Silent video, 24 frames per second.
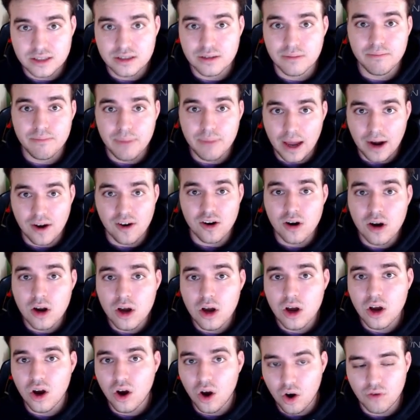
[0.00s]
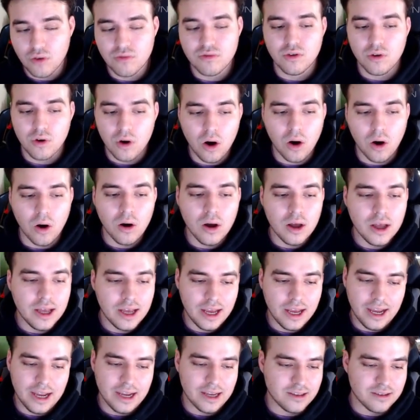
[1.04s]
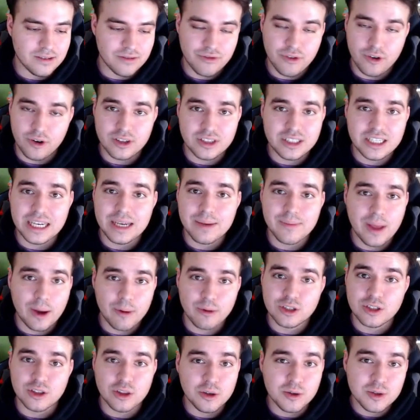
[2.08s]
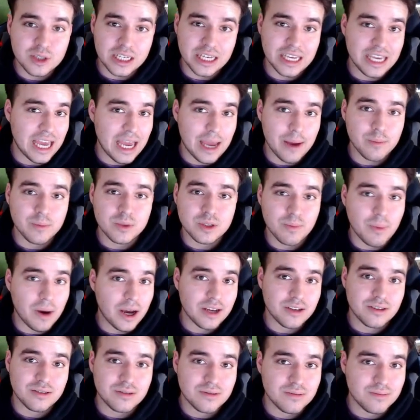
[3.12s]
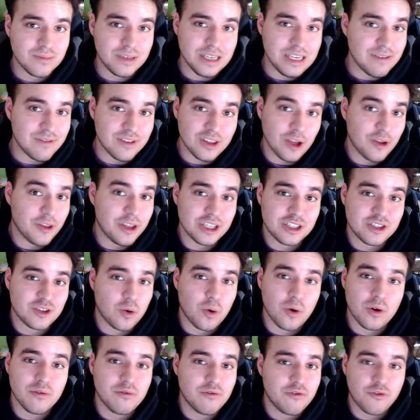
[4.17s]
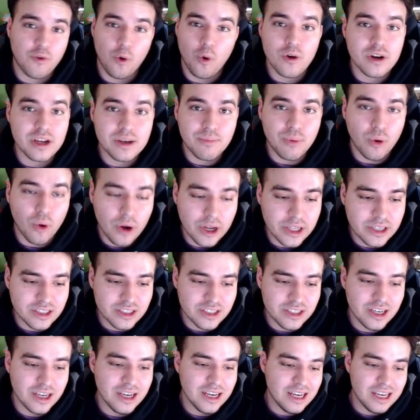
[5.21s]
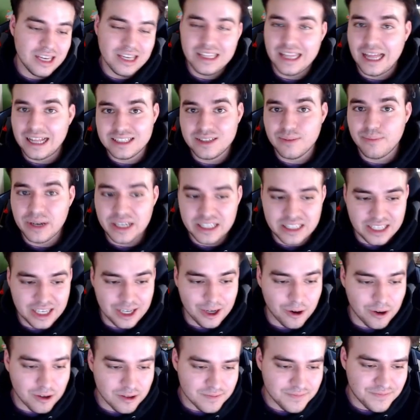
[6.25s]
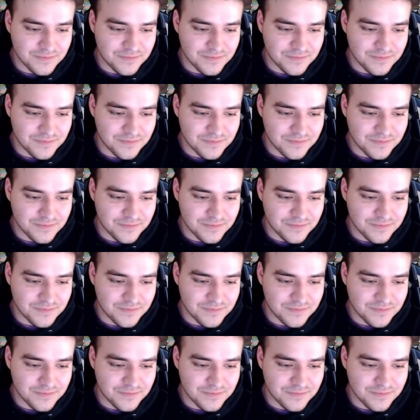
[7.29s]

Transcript: better overall. And for a team that was losing games by, even though they scored 40 points, that's a big deal.